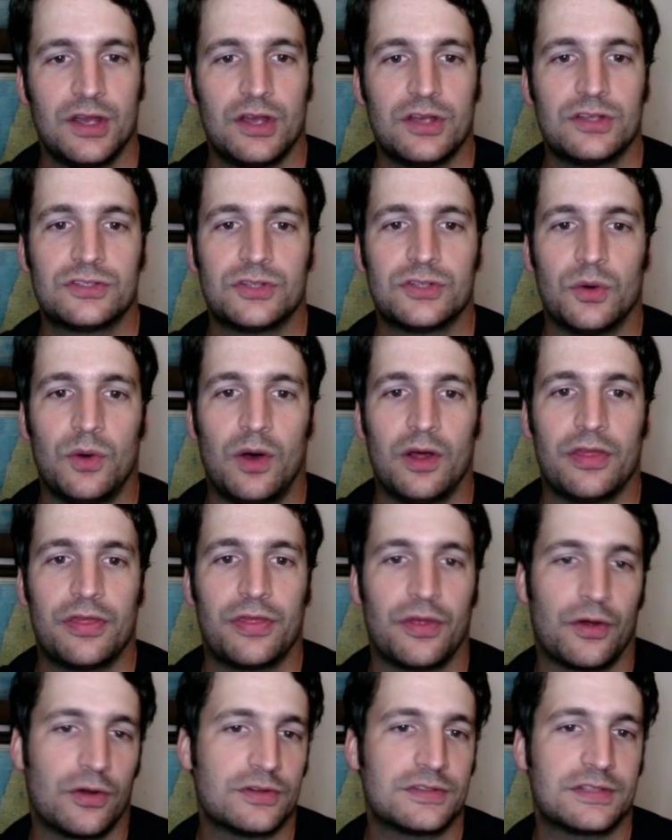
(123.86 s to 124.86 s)
So on
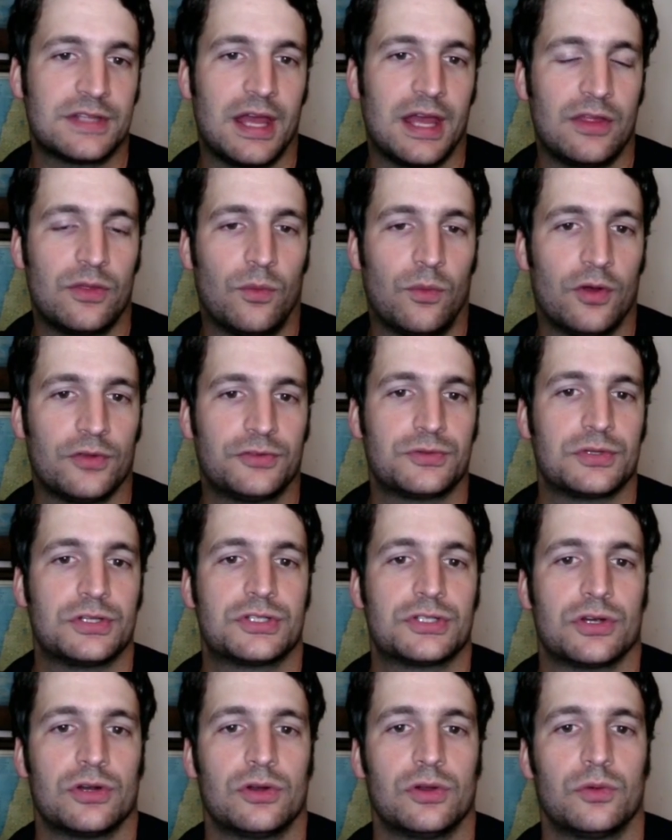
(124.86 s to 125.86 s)
Thursday, the Wall Street
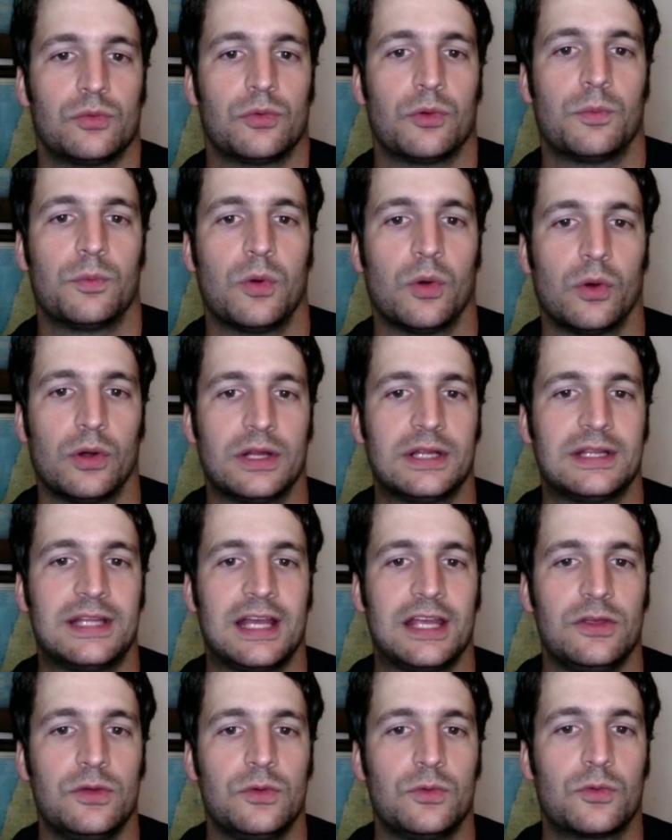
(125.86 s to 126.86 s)
Journal reported
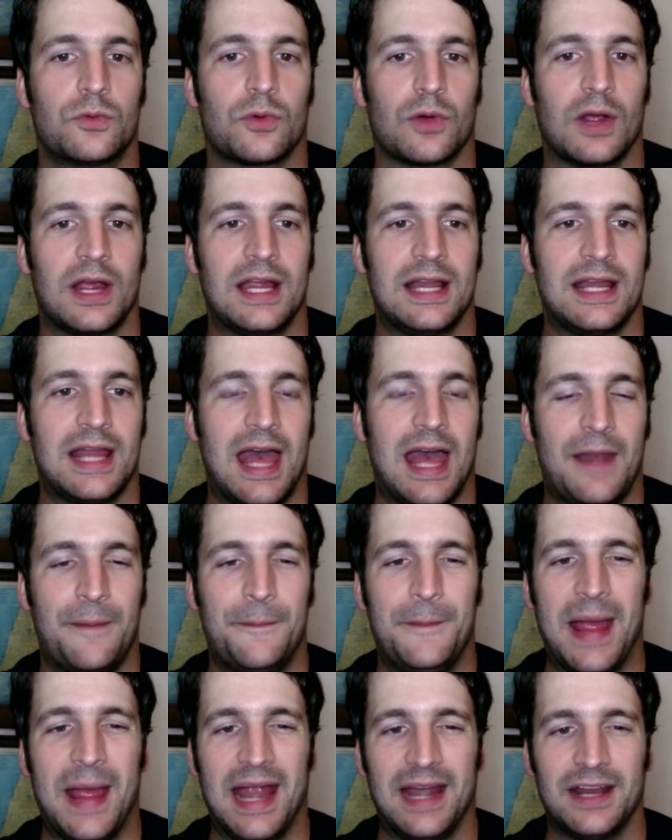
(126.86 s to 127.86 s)
that Ukraine
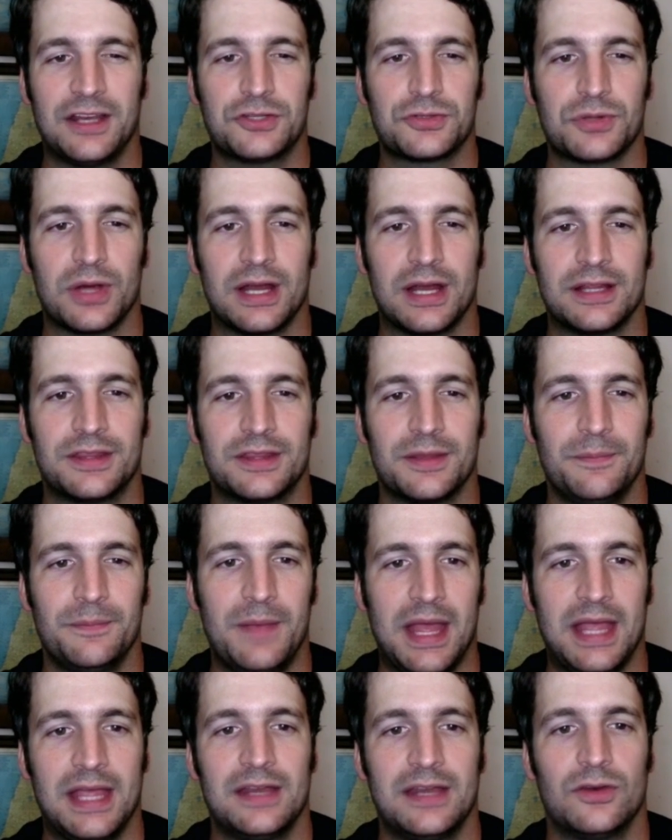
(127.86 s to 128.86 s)
had penetrated the
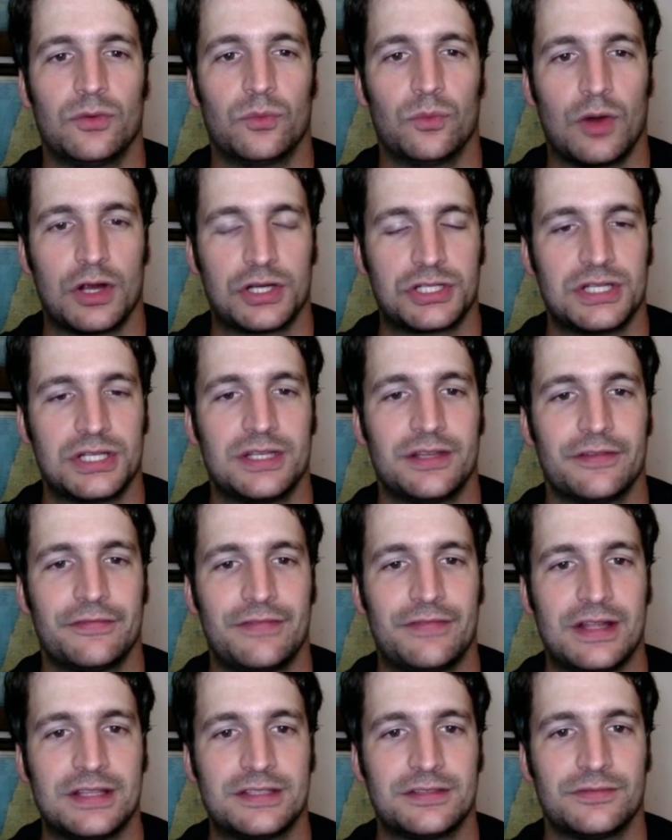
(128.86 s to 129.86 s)
main Russian
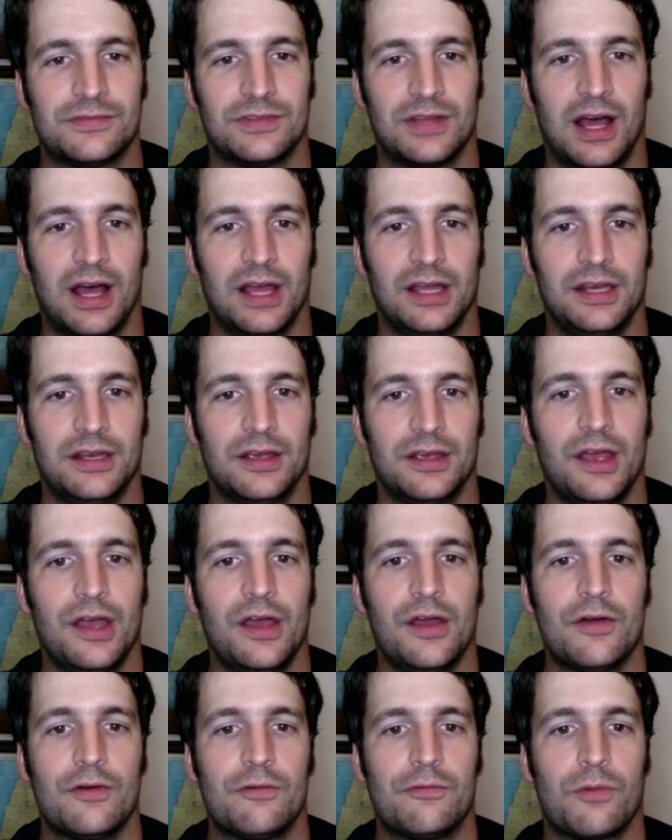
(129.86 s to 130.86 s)
defensive line
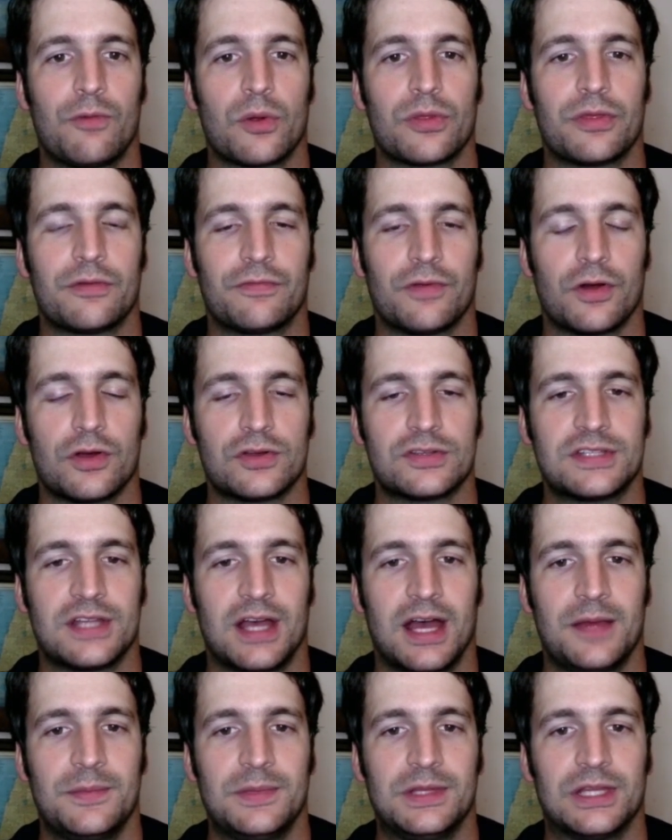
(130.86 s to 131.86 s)
for the first
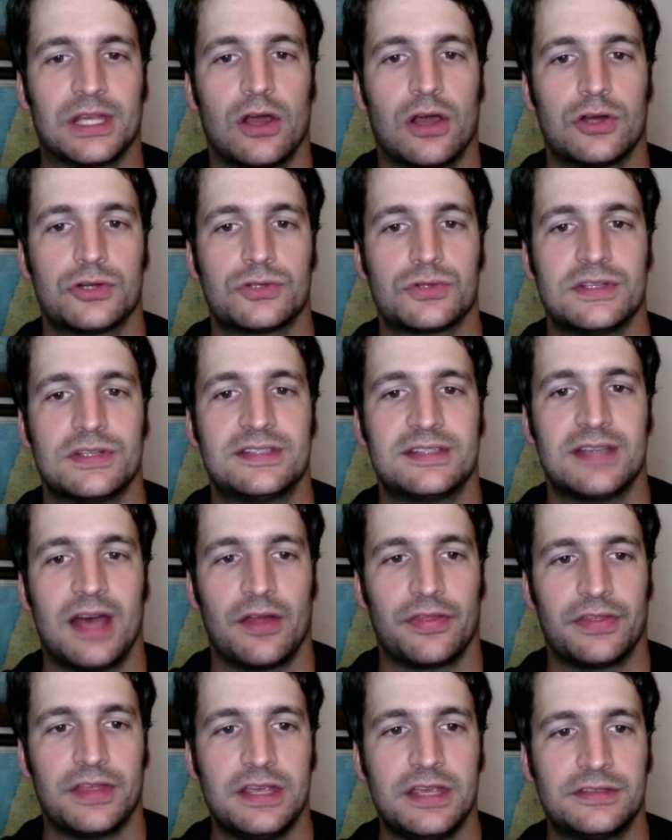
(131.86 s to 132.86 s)
time in the country's
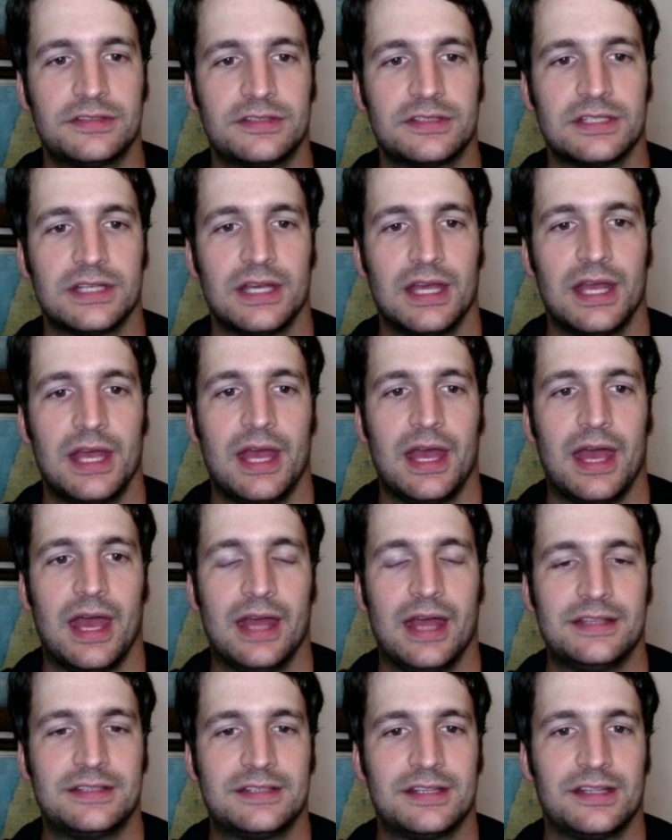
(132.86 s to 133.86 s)
southeast,
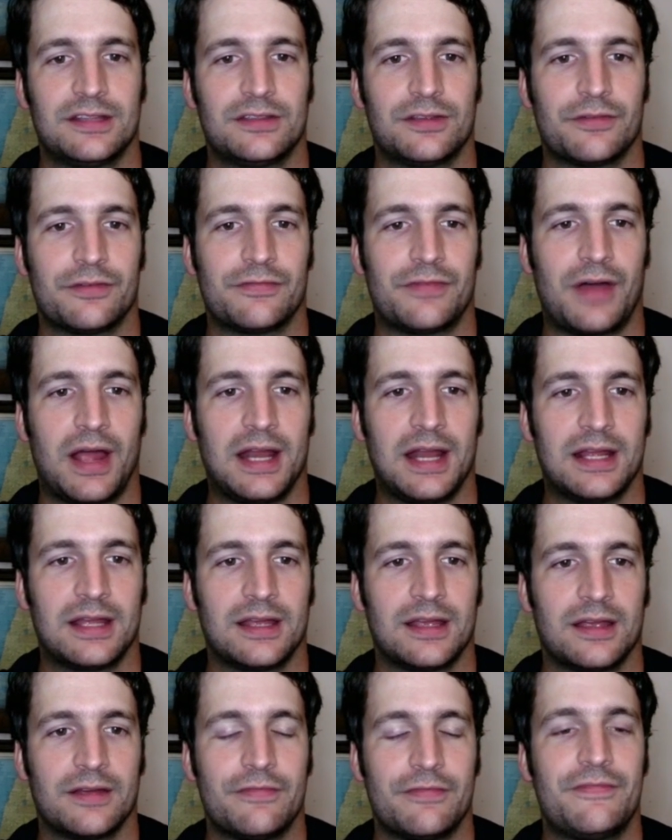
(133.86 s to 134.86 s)
and said that they're
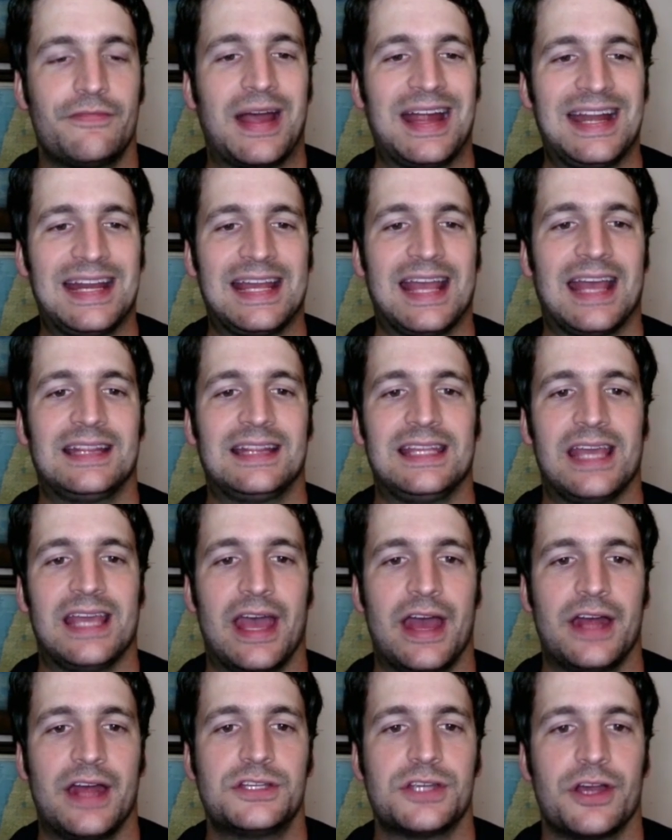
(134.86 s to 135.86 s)
fighting at the
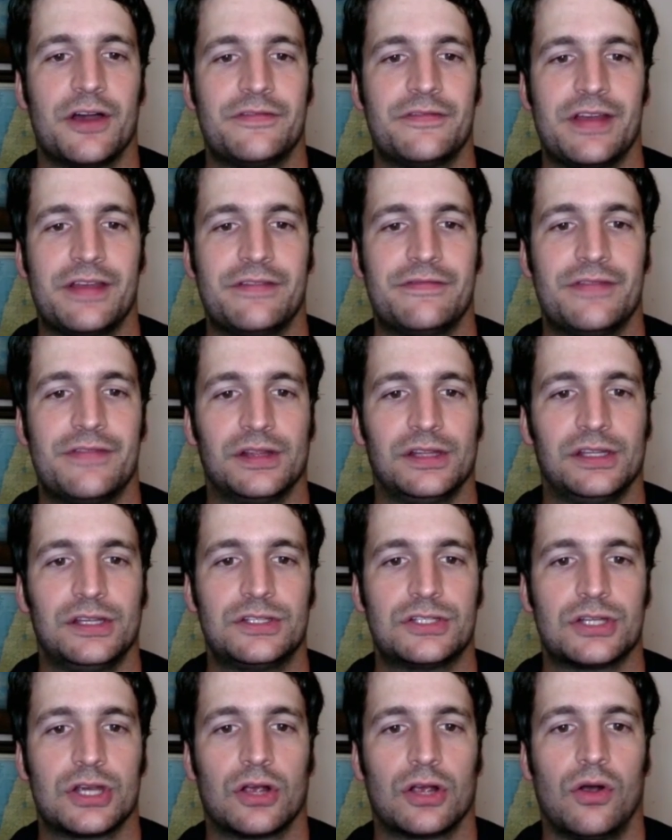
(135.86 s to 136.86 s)
edge of a
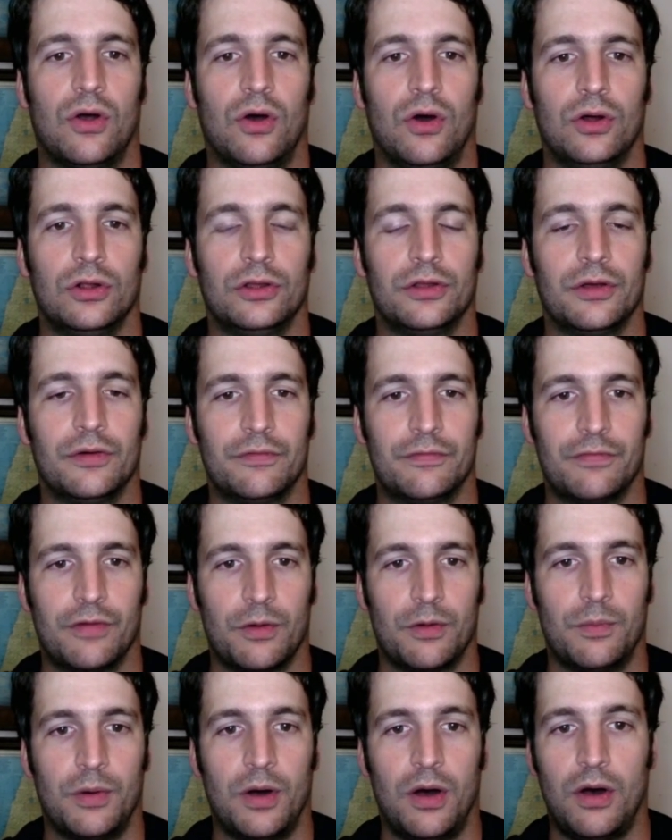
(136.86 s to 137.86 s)
village called
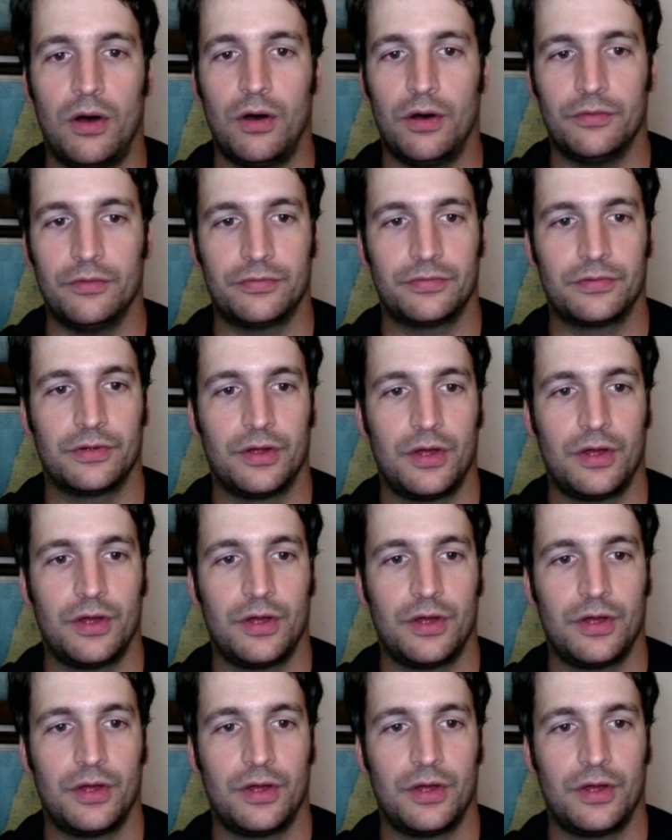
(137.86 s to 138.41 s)
Verbov.